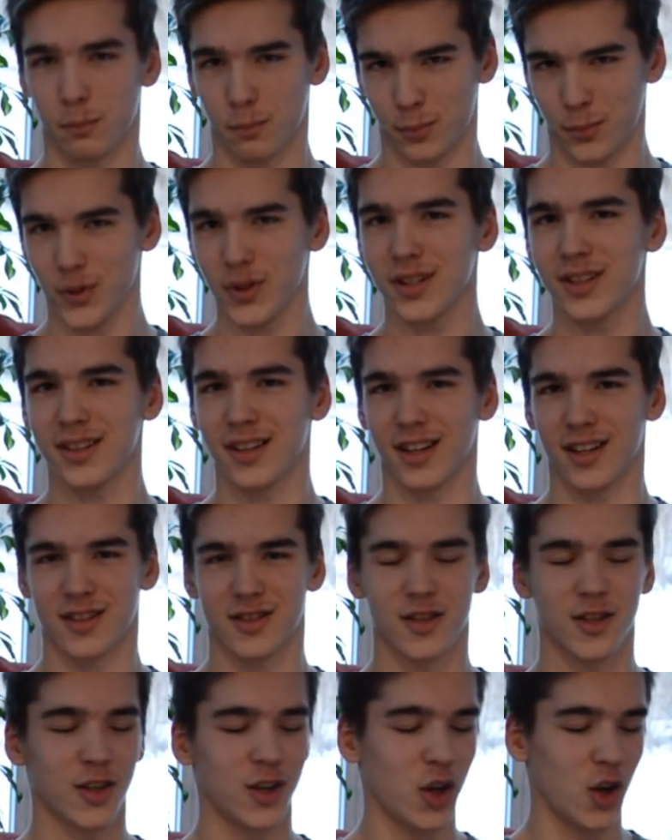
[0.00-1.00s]
pretty
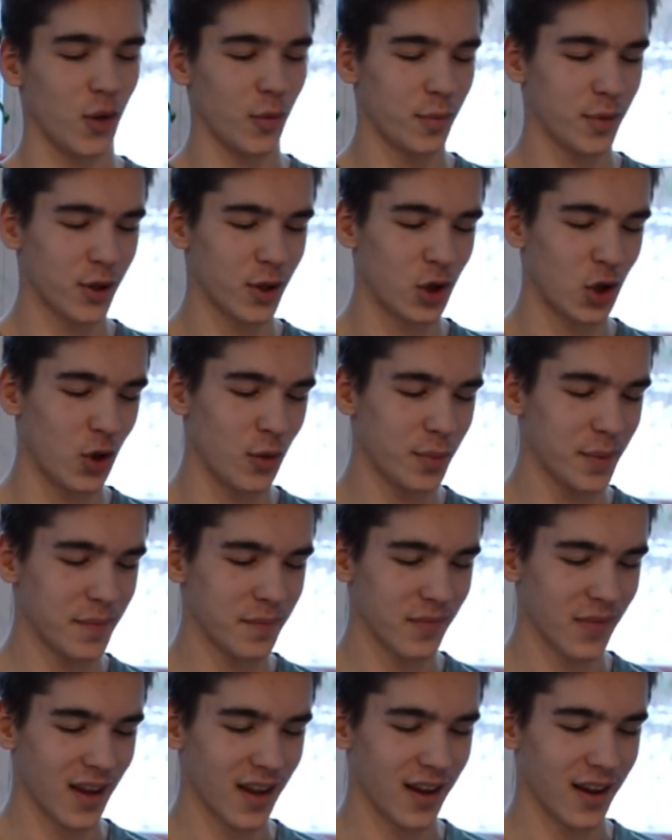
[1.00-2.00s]
nice cube group.
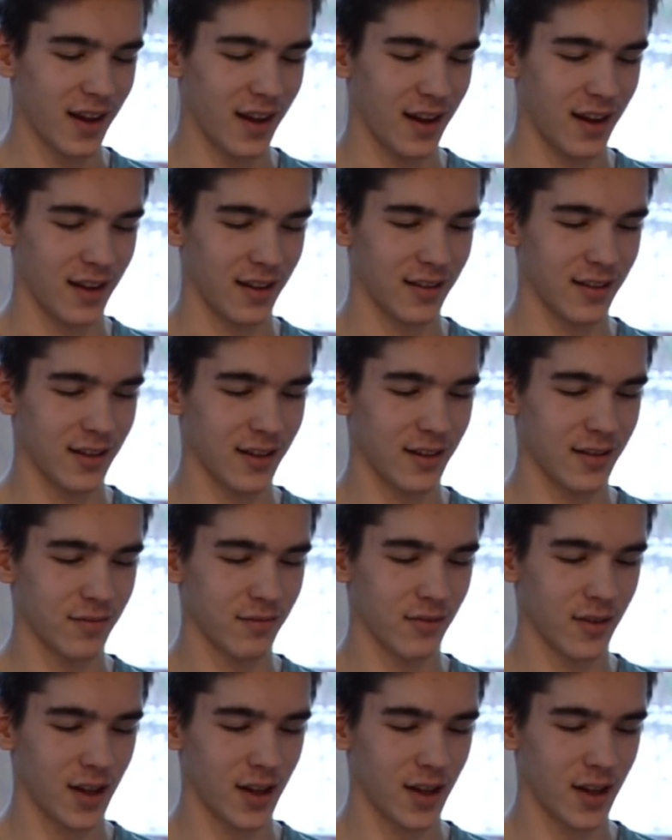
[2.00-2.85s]
And